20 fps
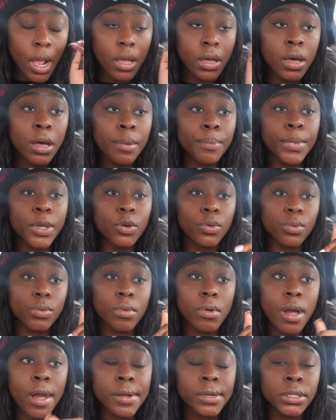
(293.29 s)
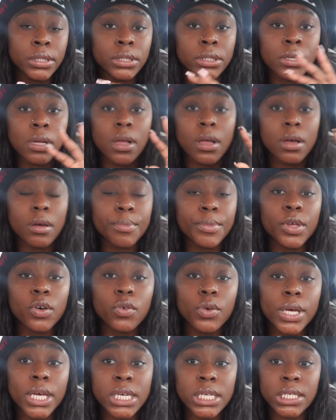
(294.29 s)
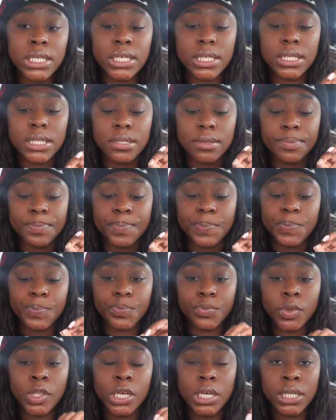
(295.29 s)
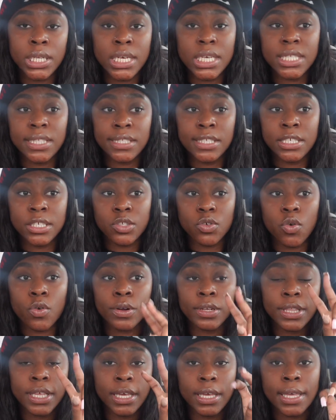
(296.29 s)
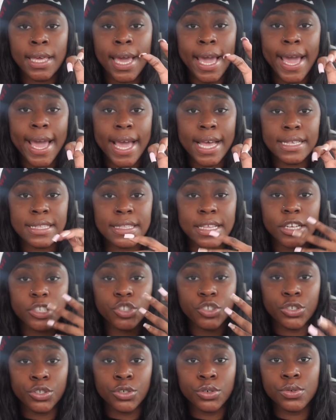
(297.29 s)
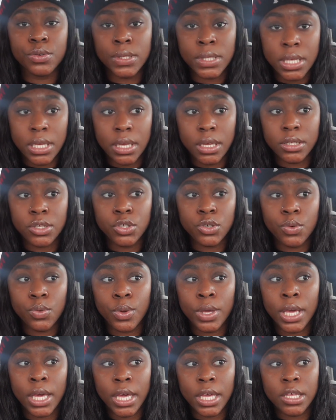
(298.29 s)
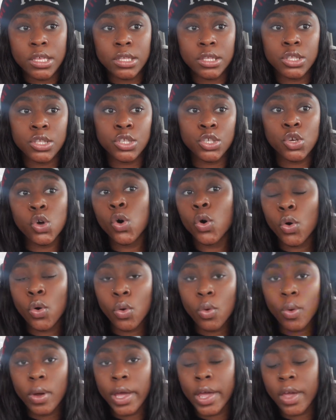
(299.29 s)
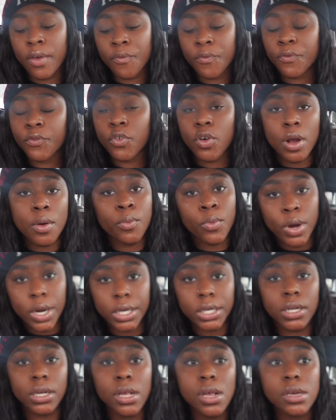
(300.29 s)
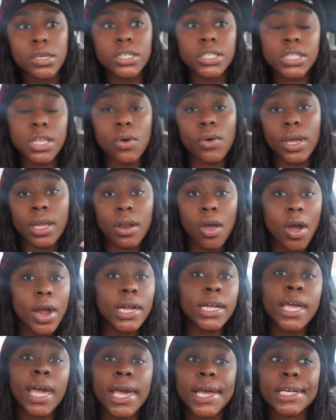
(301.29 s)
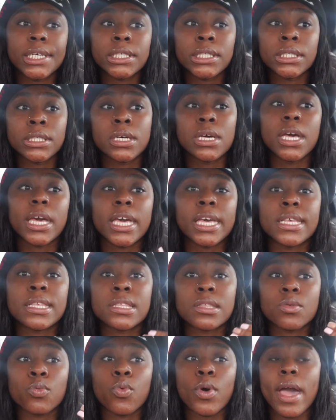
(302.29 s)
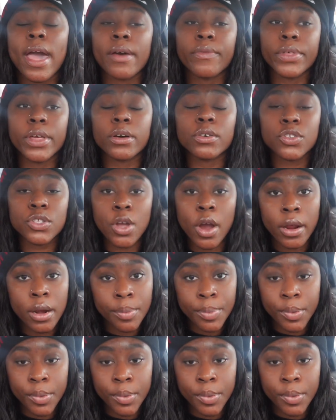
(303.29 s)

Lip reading: commute. Commute is the distance or the gas that you're using to get to and from work. So in our case, it's wherever your starting